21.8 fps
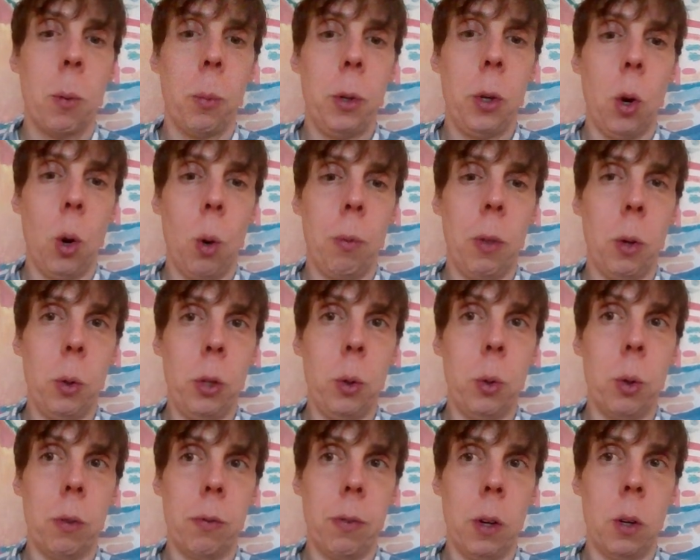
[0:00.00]
We hope that
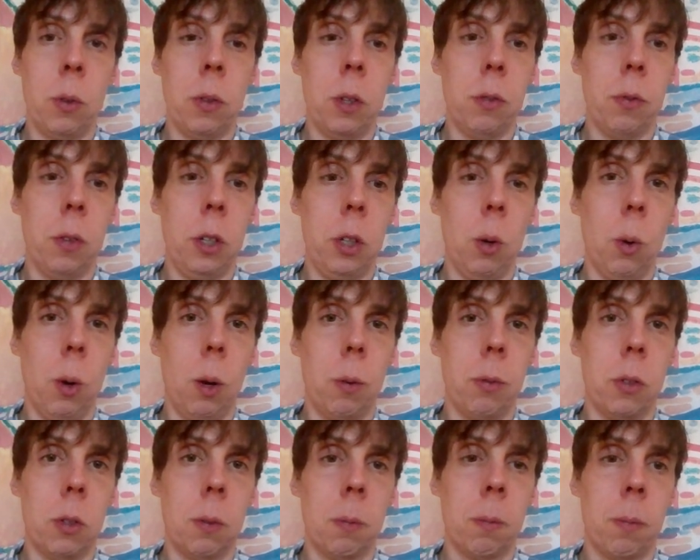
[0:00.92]
you have found this video
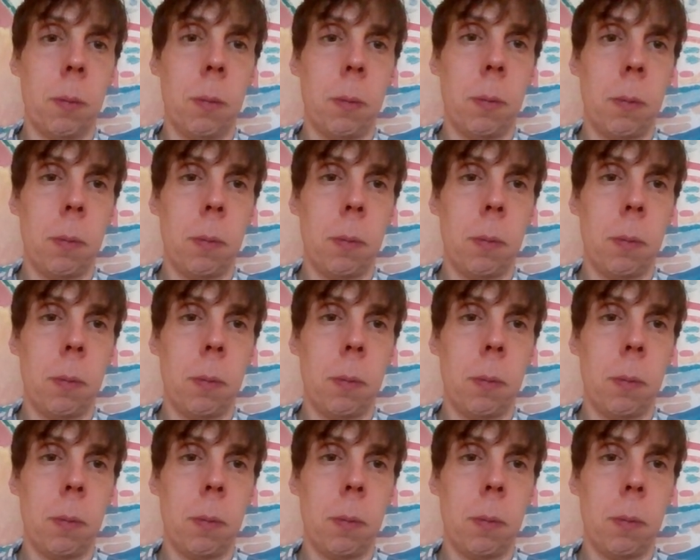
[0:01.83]
helpful.